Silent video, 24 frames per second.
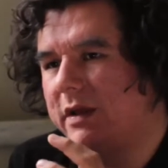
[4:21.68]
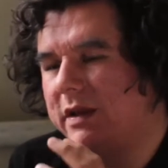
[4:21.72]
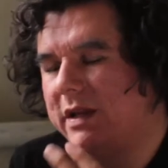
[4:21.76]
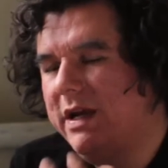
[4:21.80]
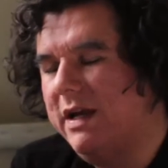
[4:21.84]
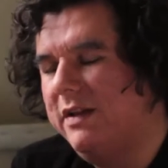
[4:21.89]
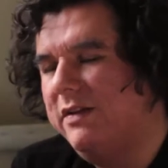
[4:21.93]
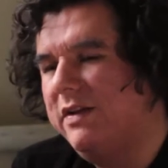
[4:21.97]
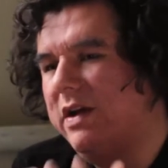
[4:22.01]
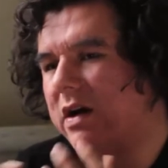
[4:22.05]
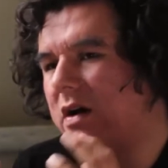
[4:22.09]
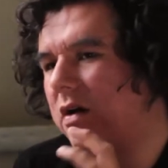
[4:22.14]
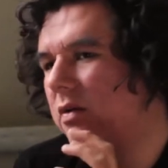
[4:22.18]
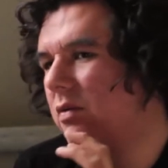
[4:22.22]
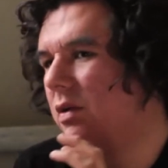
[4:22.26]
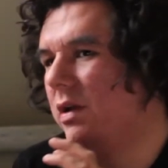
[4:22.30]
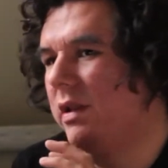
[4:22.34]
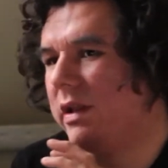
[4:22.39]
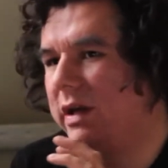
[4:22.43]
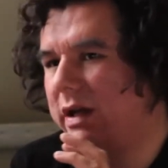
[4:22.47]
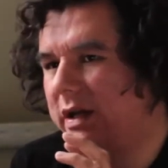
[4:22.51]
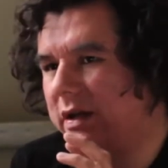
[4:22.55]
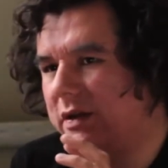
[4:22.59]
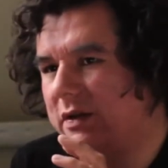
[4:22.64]
that's how it
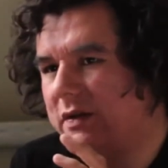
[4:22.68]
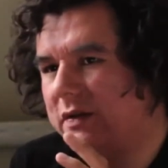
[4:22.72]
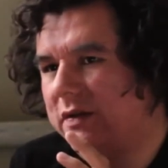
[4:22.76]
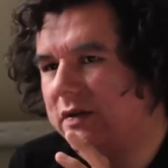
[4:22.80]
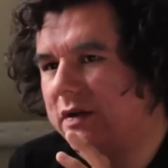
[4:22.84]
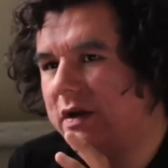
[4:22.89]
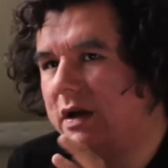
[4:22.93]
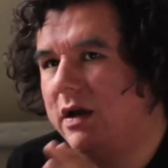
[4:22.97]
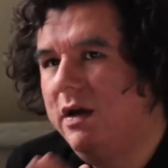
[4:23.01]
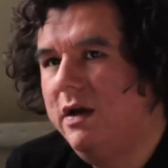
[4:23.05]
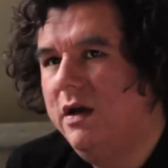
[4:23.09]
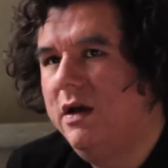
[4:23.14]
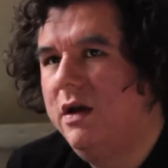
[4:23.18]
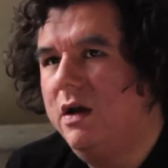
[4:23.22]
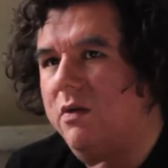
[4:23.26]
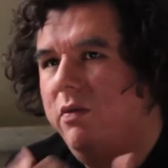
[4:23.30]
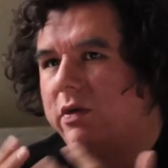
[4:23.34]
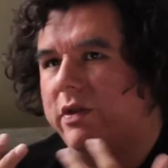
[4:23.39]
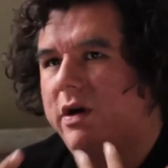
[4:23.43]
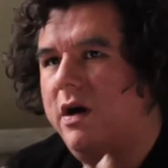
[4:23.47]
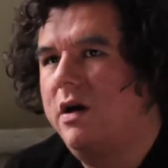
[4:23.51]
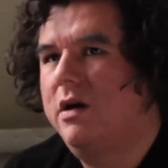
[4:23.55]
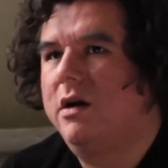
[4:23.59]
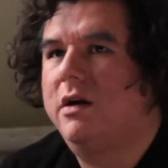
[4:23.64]
relates.
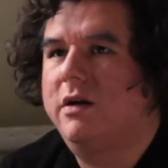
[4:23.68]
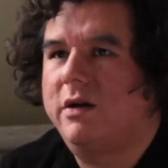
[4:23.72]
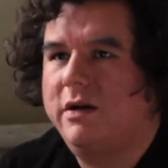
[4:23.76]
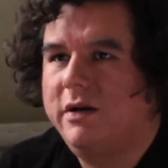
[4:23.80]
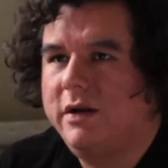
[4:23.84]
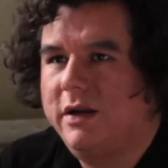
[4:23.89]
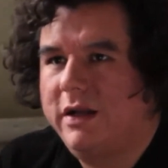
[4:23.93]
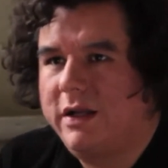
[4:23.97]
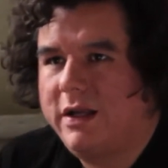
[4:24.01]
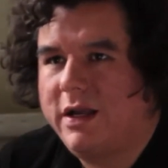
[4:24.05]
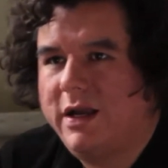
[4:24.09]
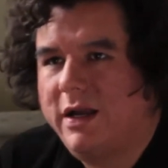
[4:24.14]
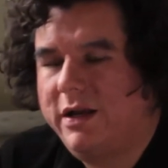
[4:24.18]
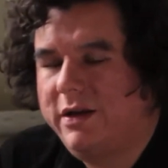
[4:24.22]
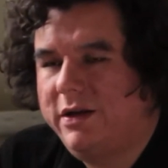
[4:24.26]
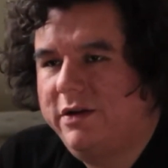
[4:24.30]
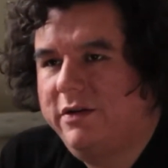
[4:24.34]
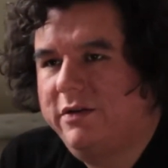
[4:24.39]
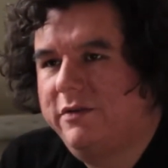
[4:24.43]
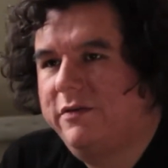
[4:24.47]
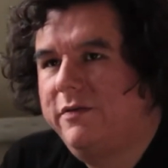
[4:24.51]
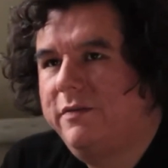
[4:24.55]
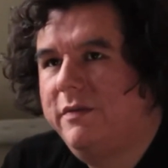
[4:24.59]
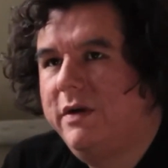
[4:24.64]
With art, it kind
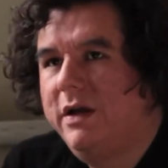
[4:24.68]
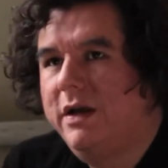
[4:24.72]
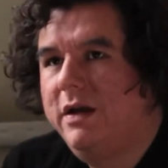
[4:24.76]
of,